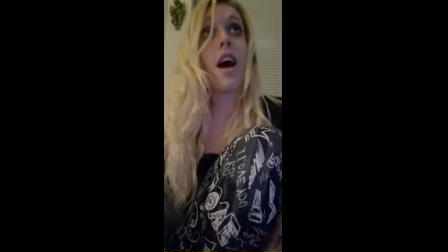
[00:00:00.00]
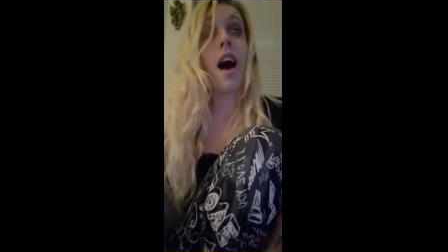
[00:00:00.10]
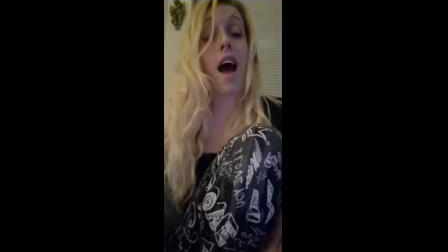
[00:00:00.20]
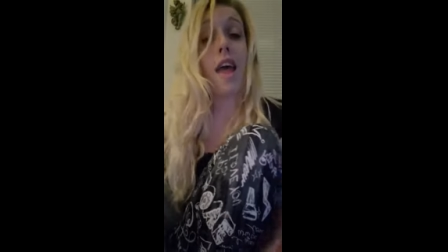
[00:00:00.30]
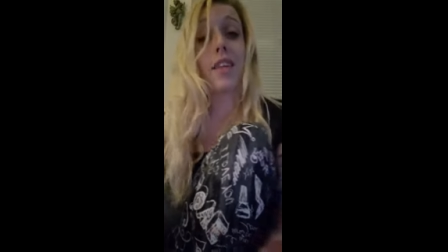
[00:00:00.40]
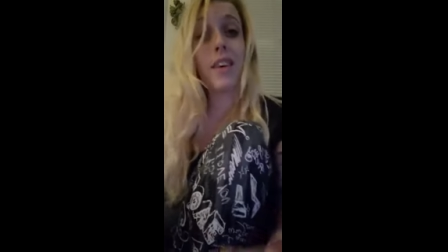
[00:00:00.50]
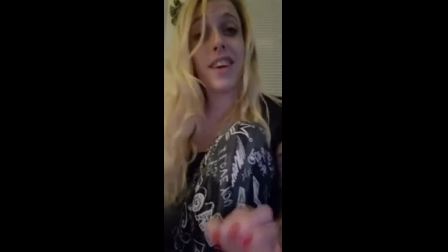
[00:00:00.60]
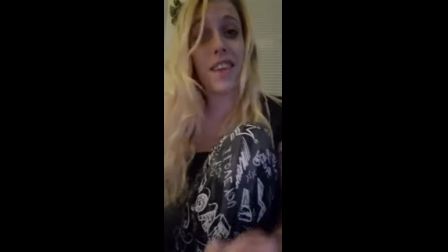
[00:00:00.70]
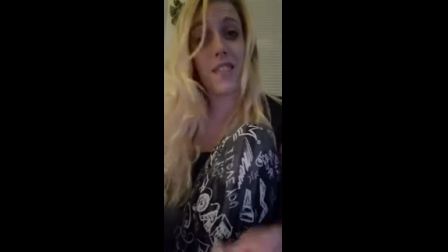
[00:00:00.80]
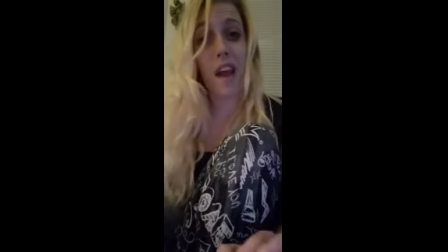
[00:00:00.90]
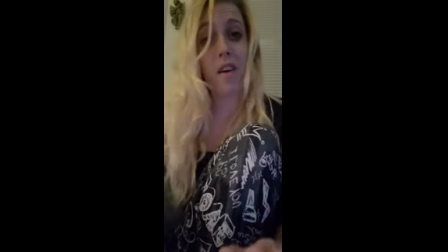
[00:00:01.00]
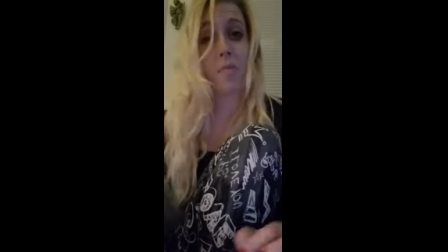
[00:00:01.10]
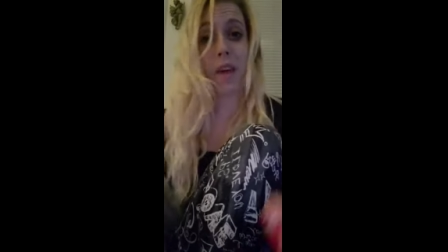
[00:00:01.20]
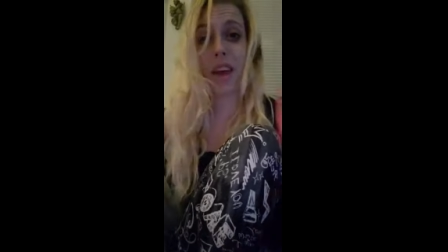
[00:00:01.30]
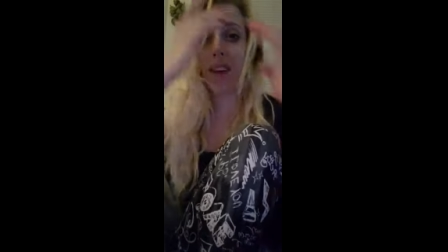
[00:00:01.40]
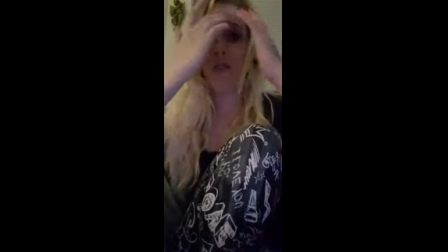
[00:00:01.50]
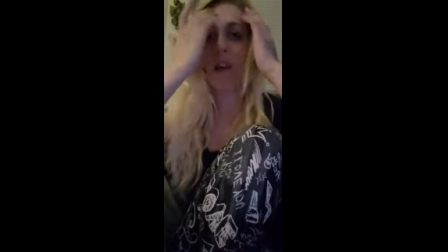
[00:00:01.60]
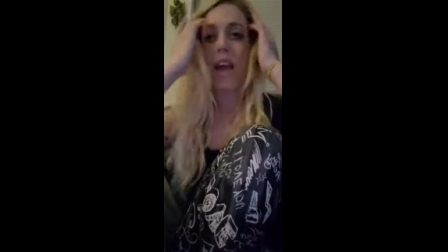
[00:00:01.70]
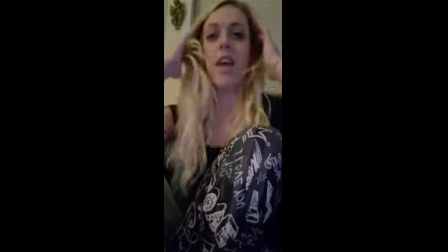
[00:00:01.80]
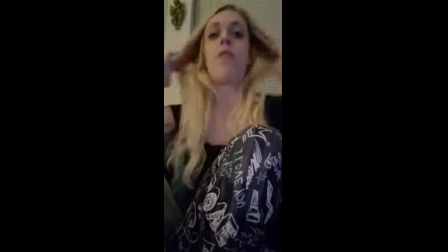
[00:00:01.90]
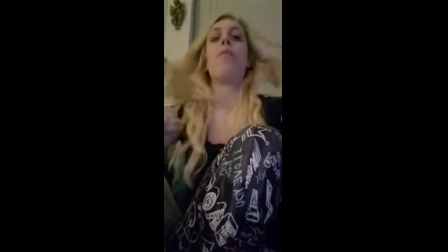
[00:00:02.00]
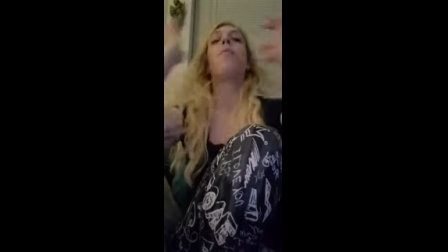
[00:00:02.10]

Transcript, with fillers: I learned in therapy, right?